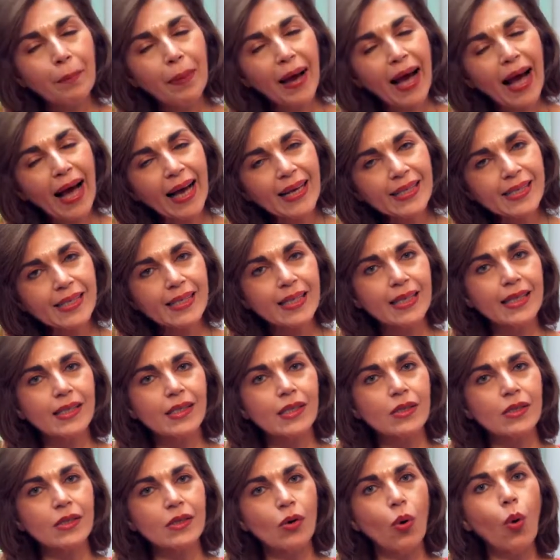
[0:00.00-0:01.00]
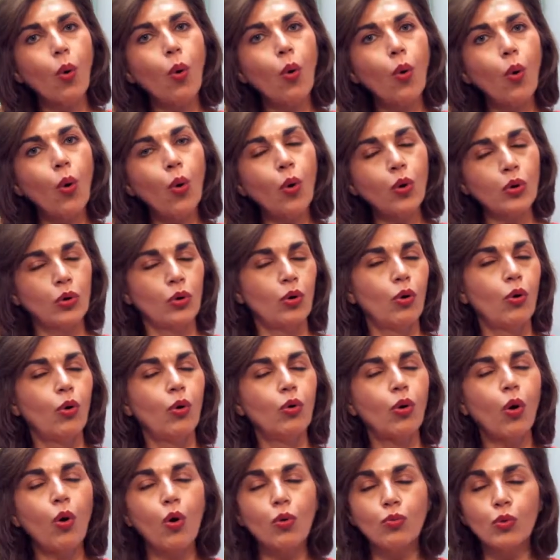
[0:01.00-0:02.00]
passes all
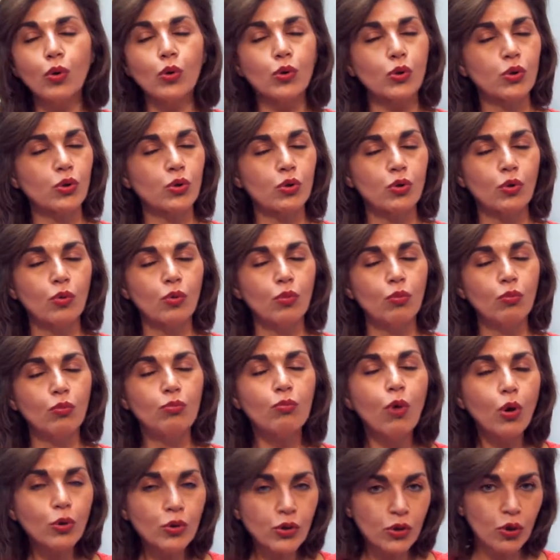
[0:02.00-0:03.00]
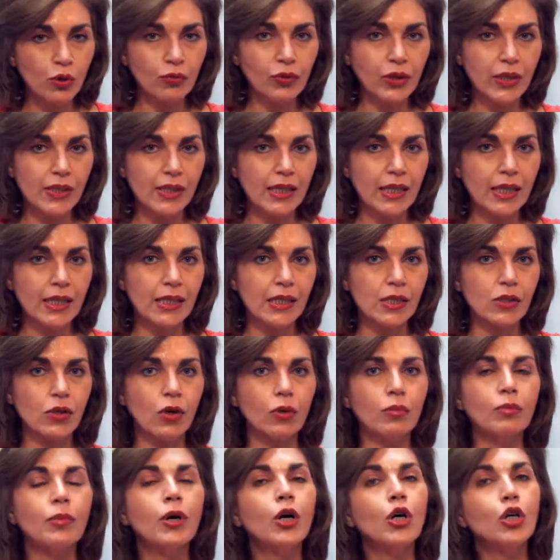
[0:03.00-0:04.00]
or almost most of her
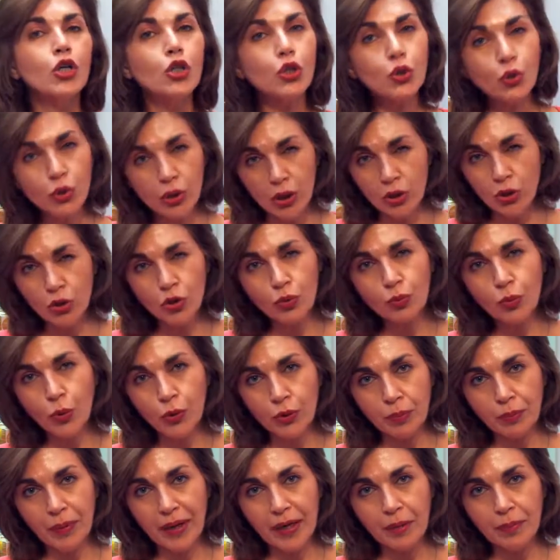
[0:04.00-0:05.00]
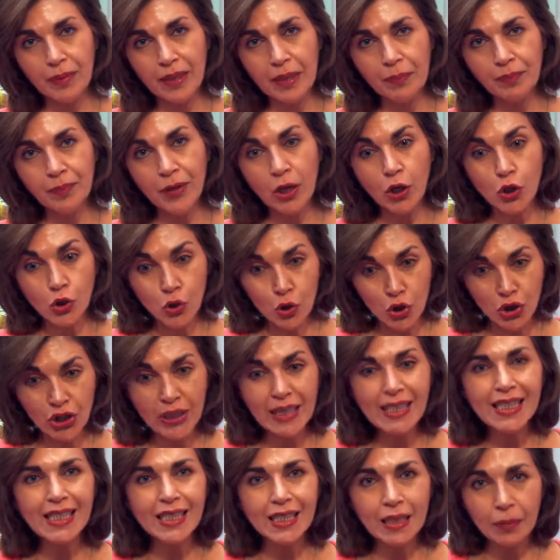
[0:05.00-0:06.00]
silicium to the newborn baby. So
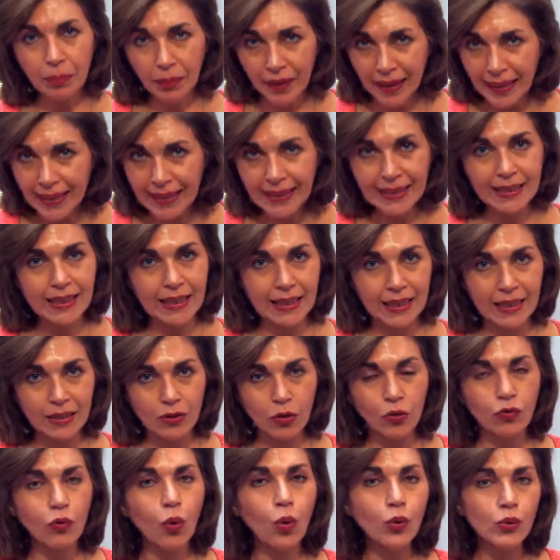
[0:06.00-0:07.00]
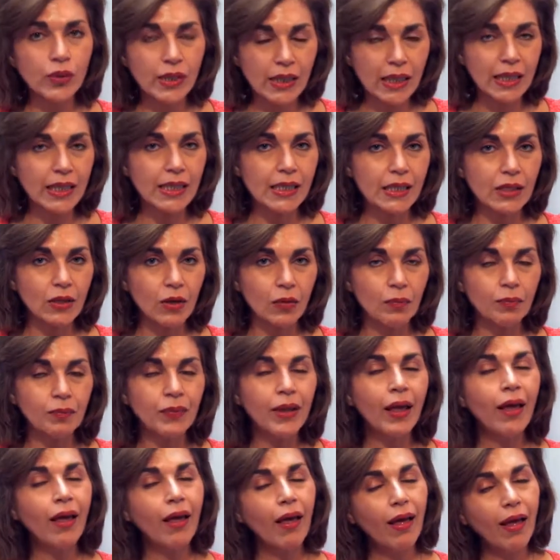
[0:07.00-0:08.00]
she is depleted of all silicium.
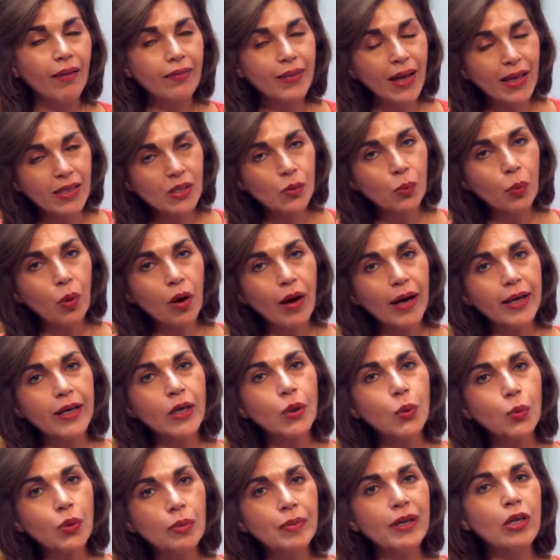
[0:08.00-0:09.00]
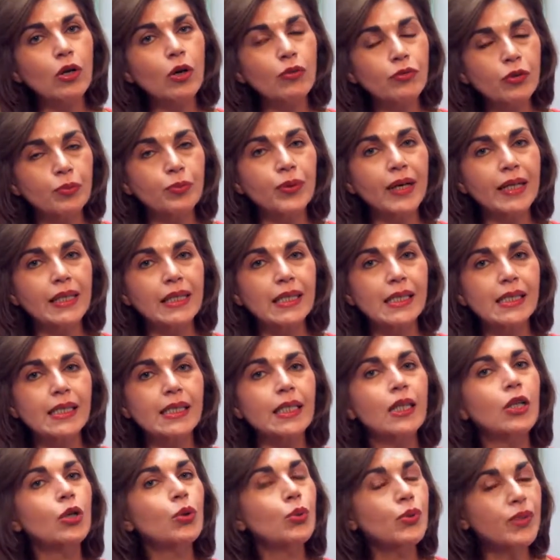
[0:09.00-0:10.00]
And that's why women after
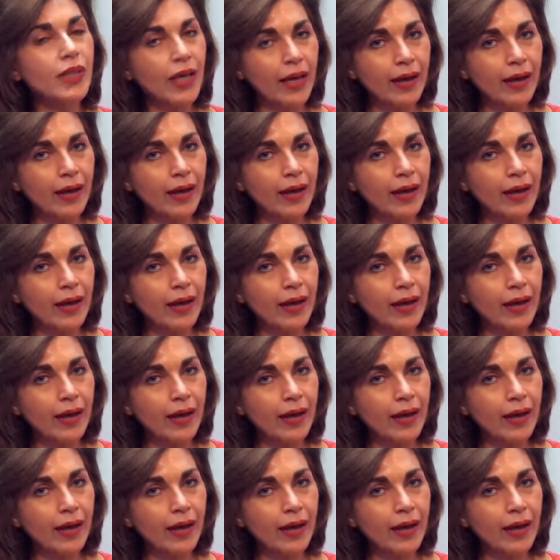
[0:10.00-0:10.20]
pregnancy lose